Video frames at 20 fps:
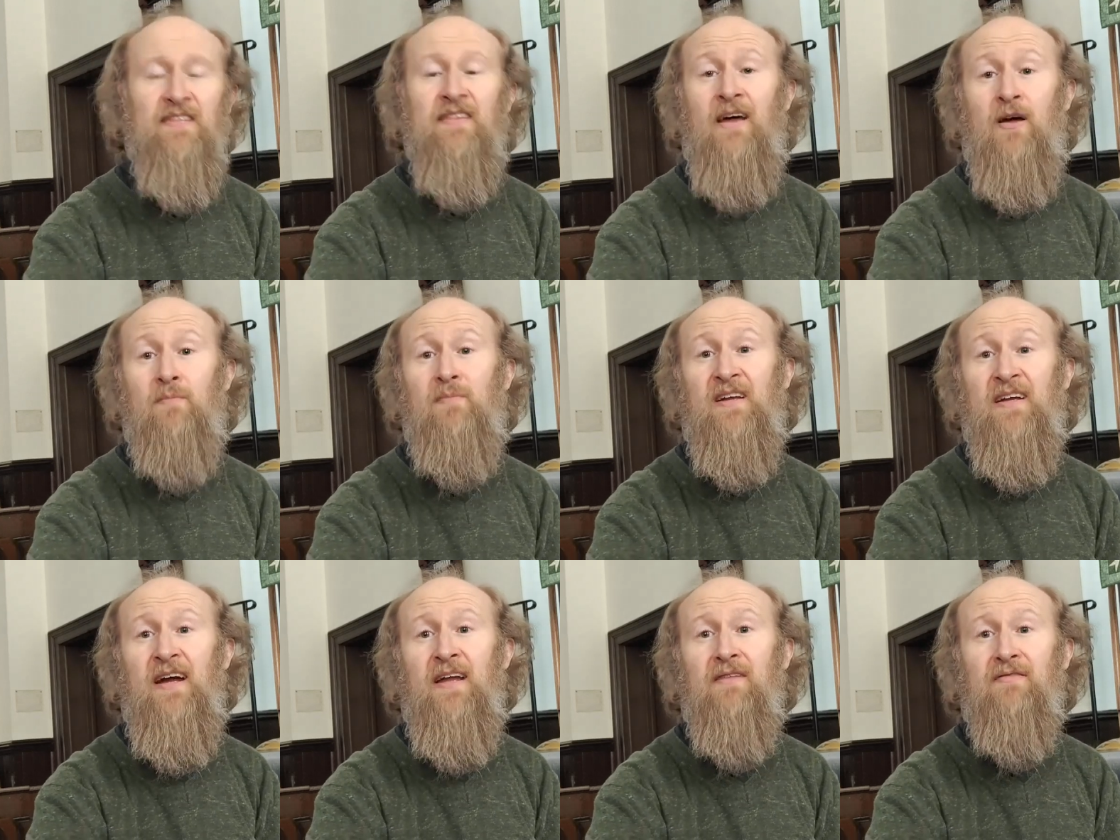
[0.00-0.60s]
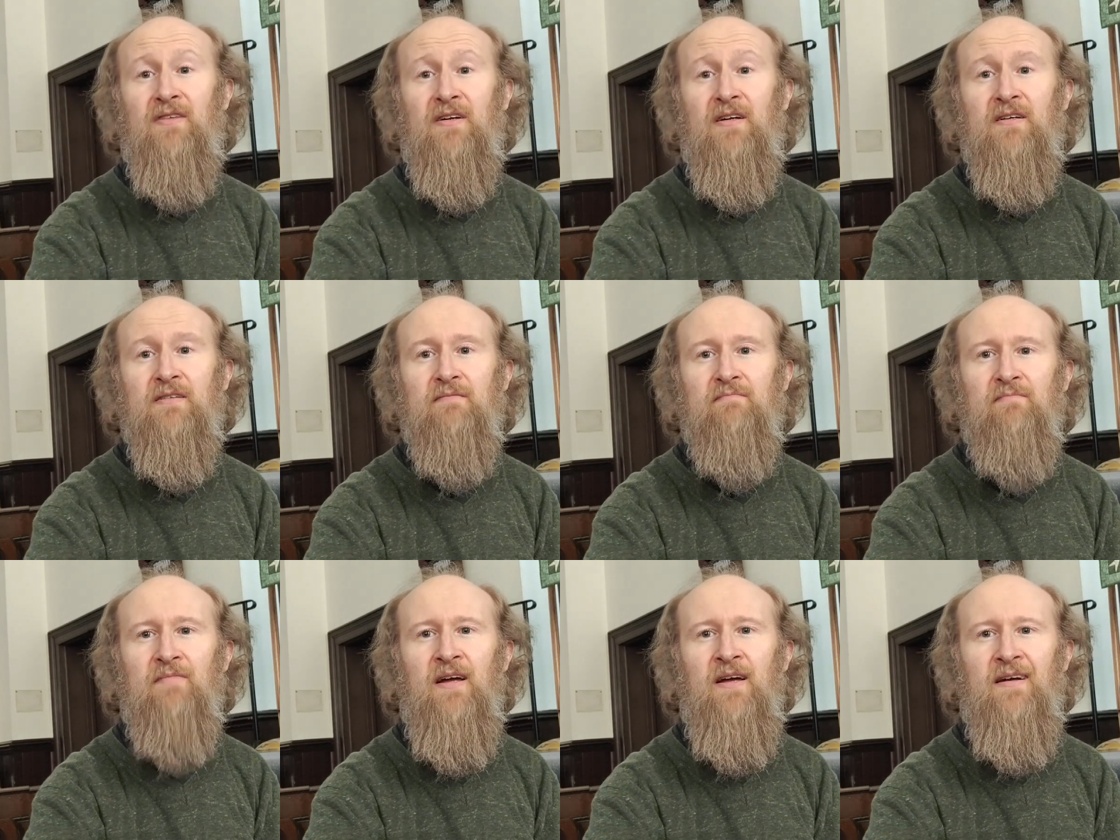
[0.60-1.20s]
And that would be kind of
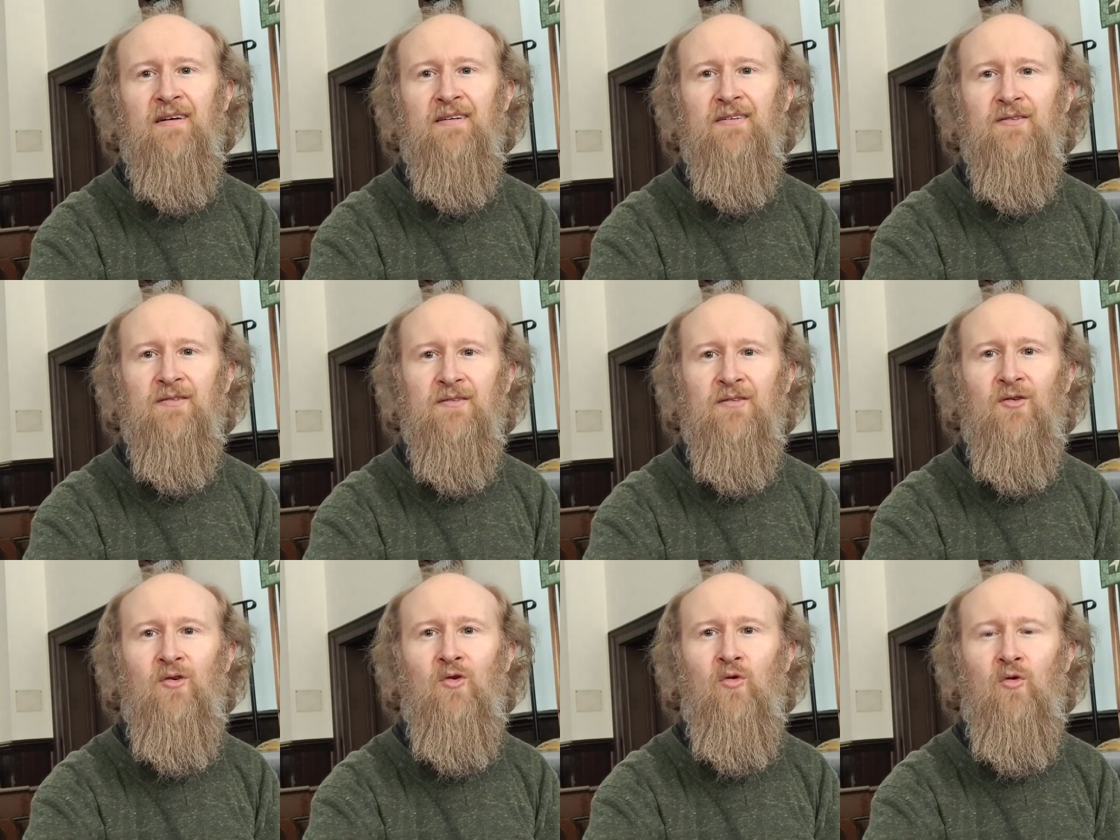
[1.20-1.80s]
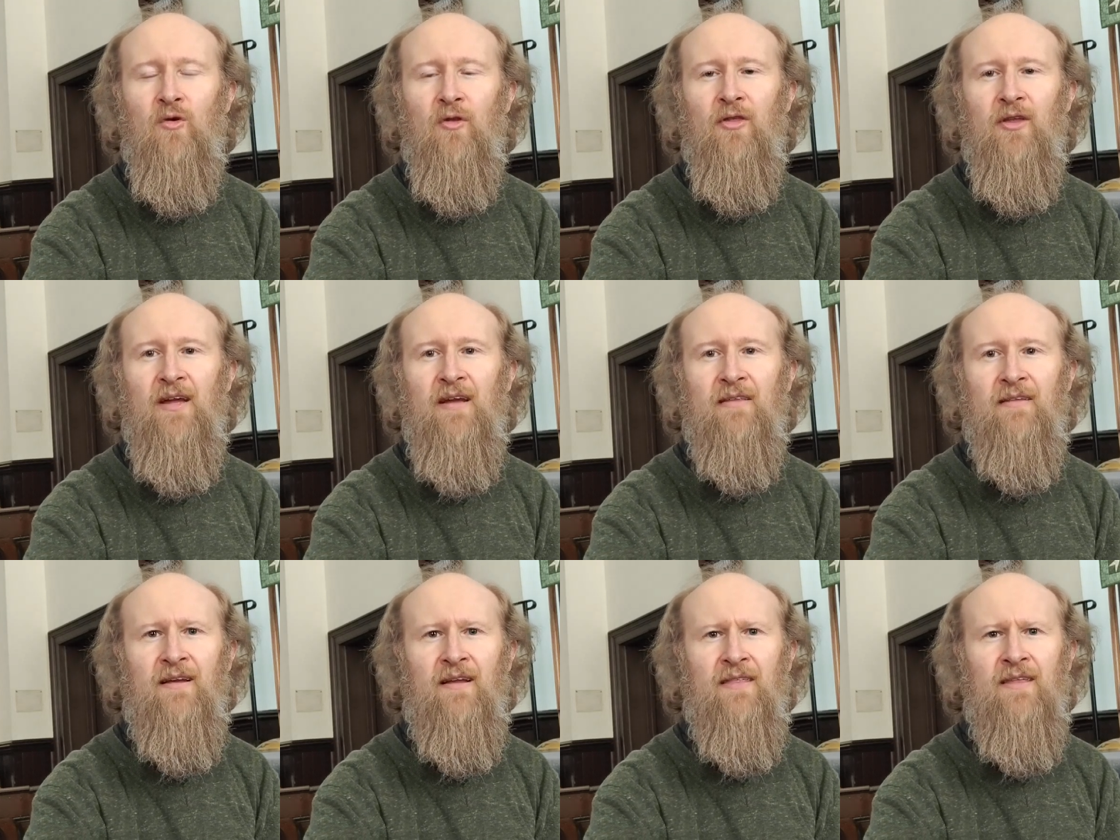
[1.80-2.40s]
a cool
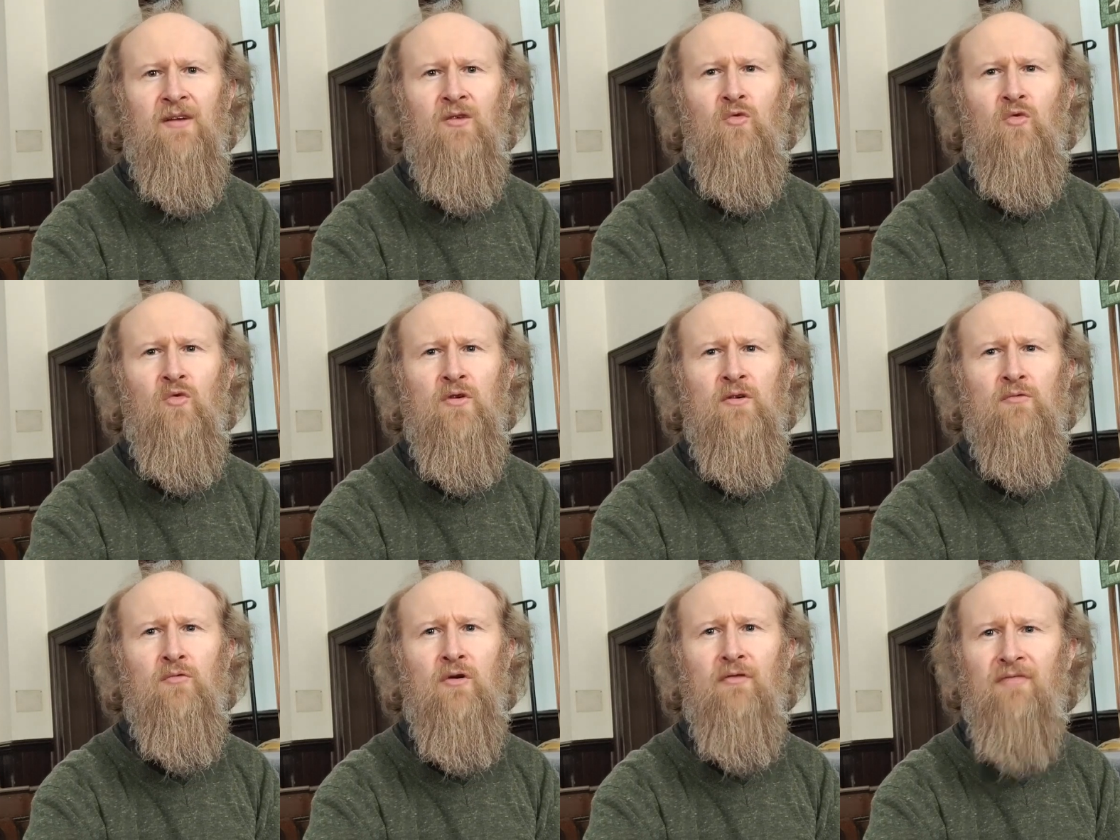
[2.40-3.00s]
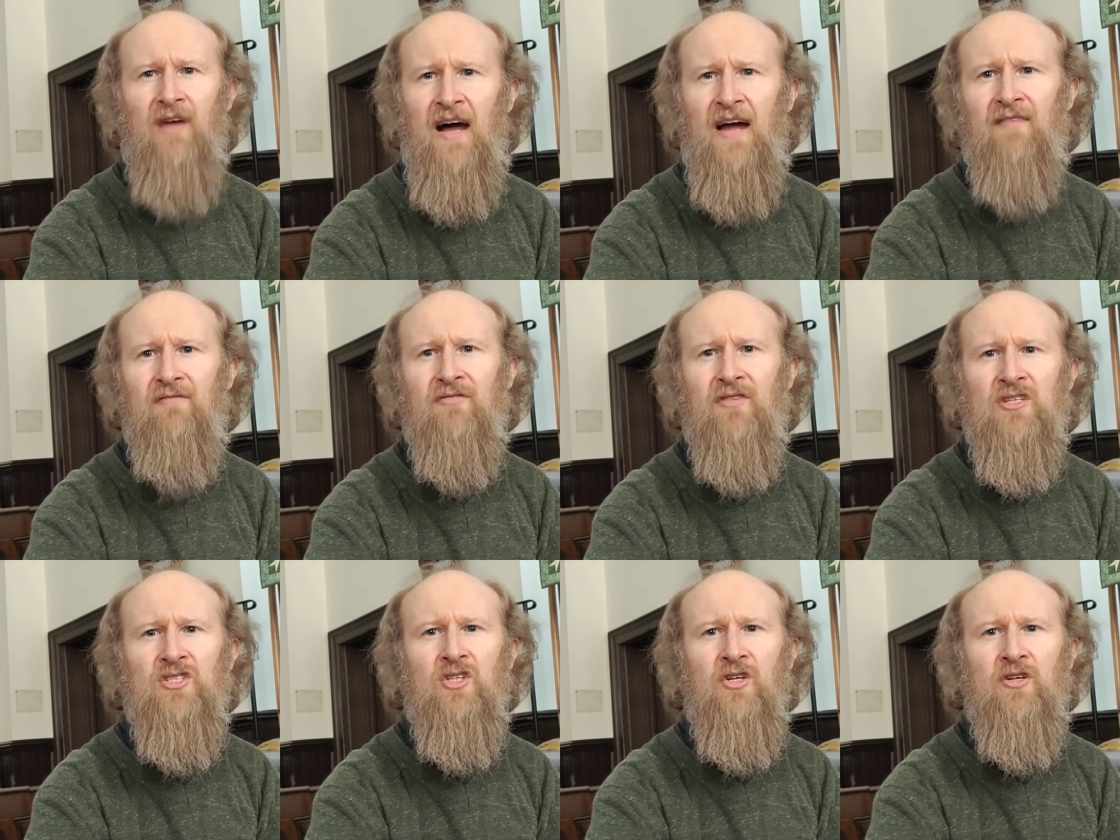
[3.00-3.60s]
thing that I think would
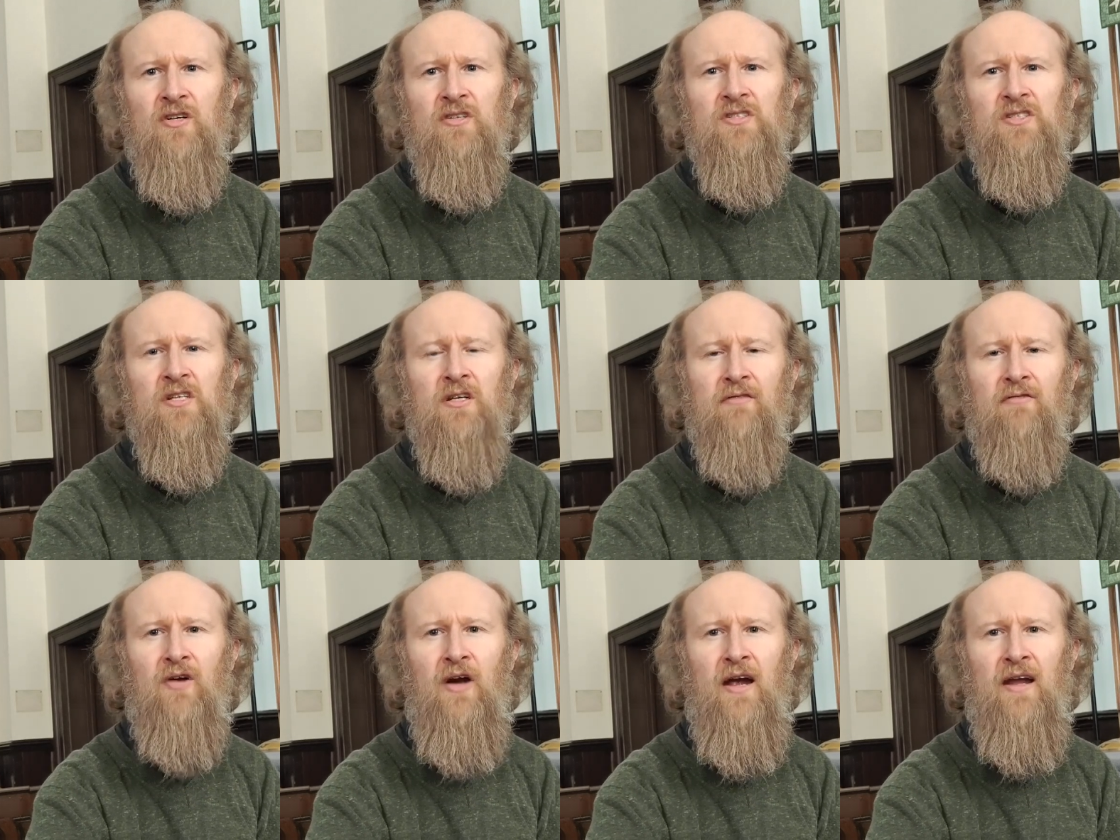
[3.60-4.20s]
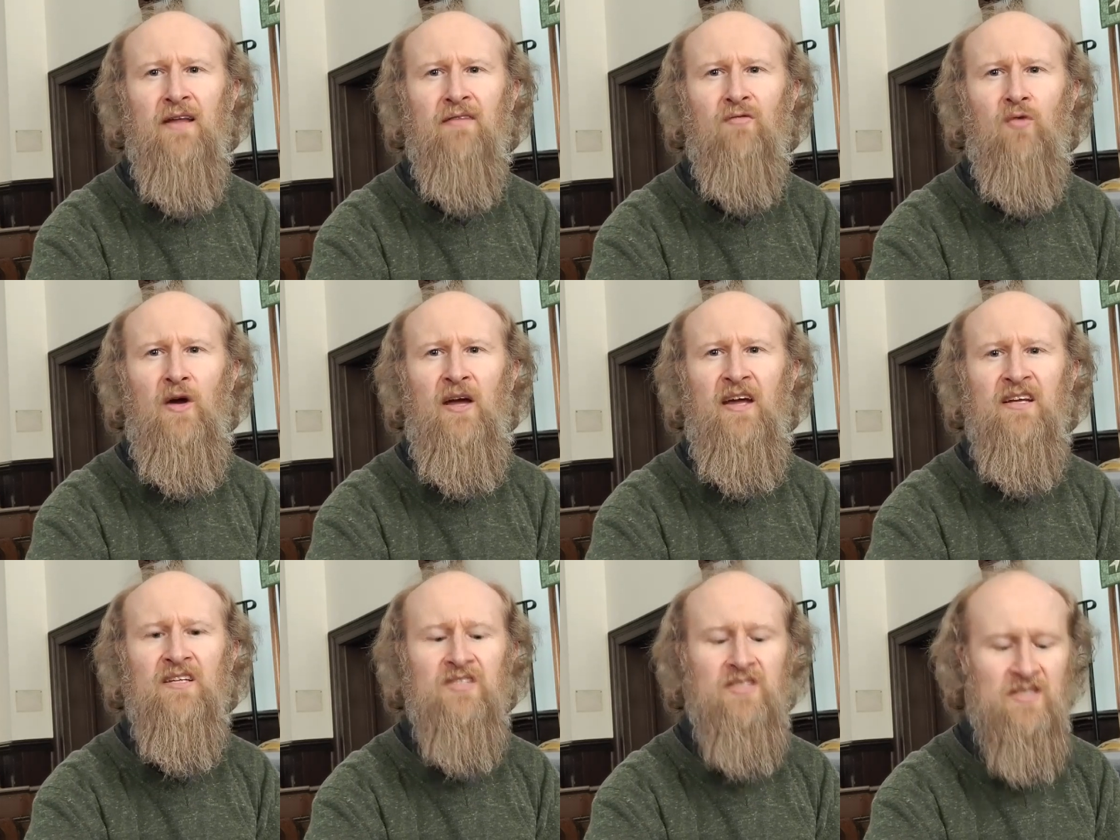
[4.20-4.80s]
revive the church in a variety of
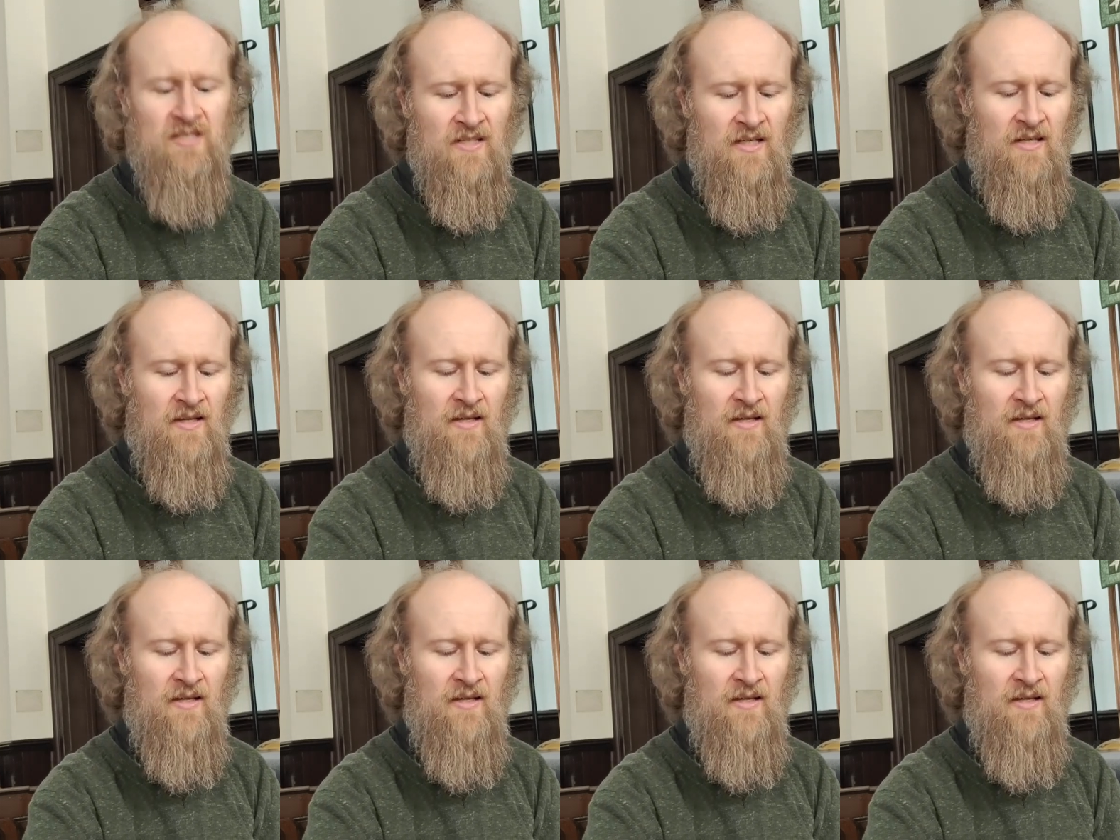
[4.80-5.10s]
ways.